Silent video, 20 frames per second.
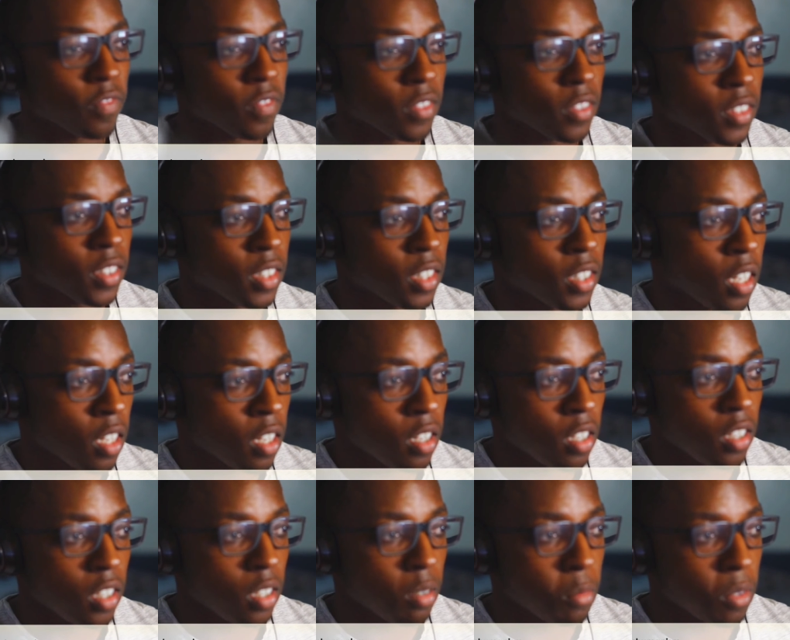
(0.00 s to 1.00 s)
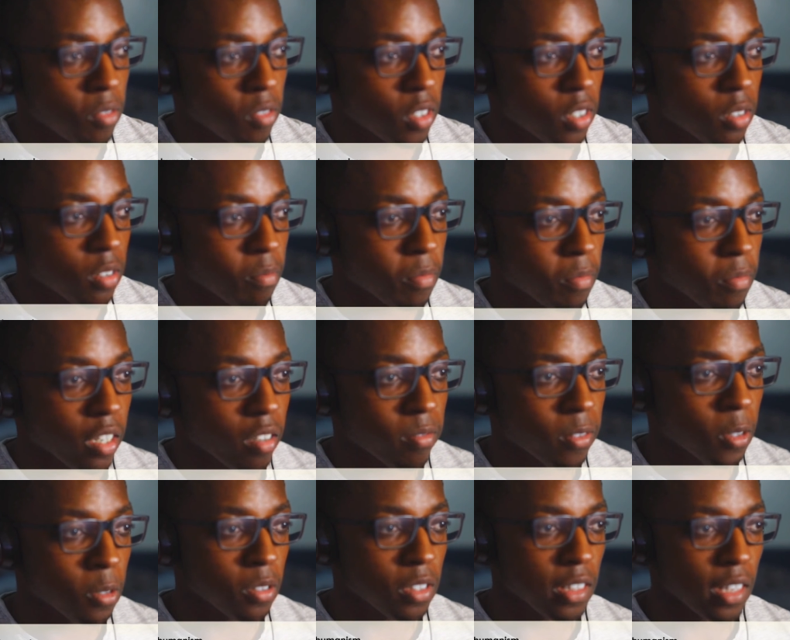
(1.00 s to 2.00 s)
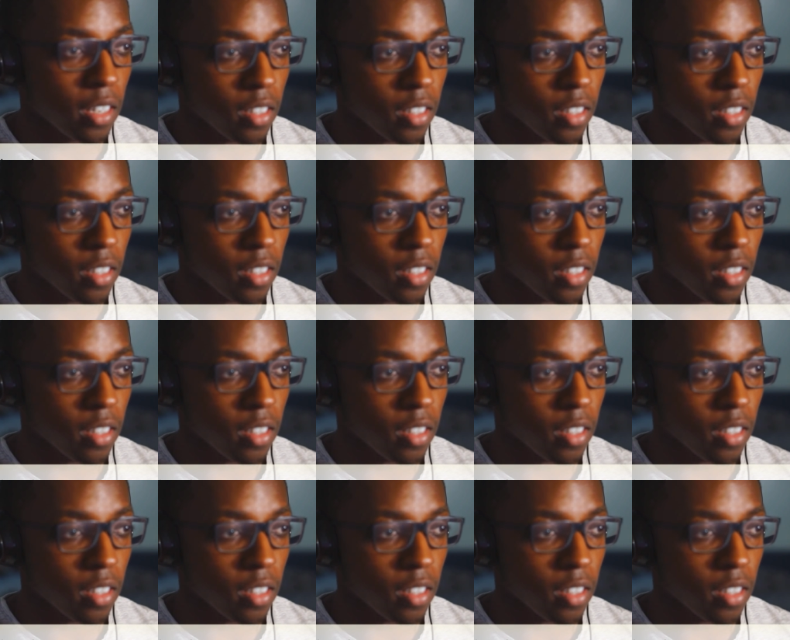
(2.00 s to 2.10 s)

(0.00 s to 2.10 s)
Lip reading: move this microphone slightly out of the way.